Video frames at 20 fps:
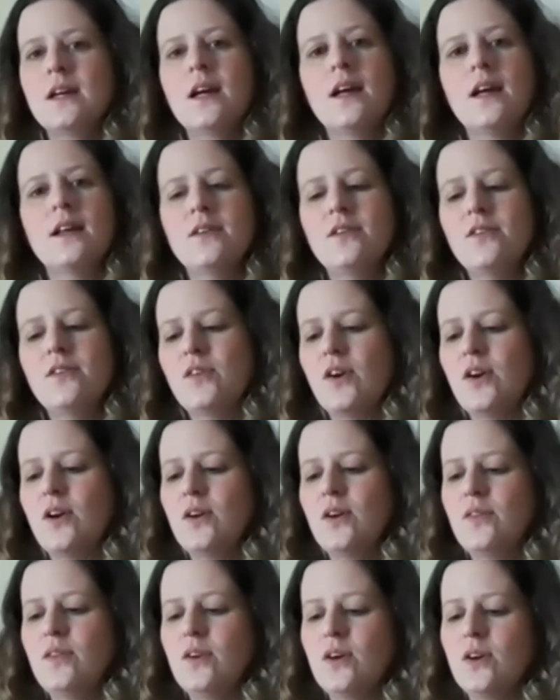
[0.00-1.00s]
and
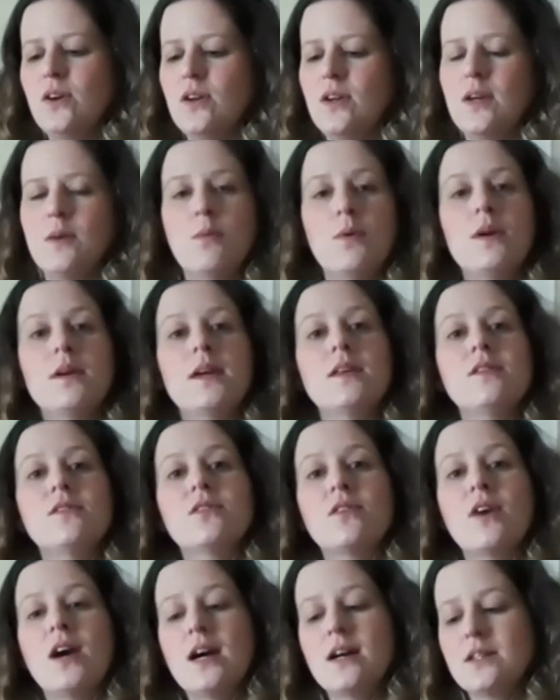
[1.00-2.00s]
so that it won't get
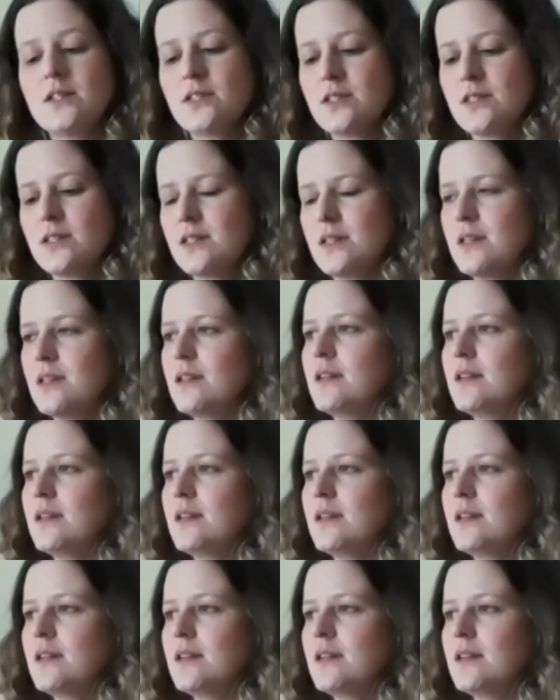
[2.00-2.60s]
scratched.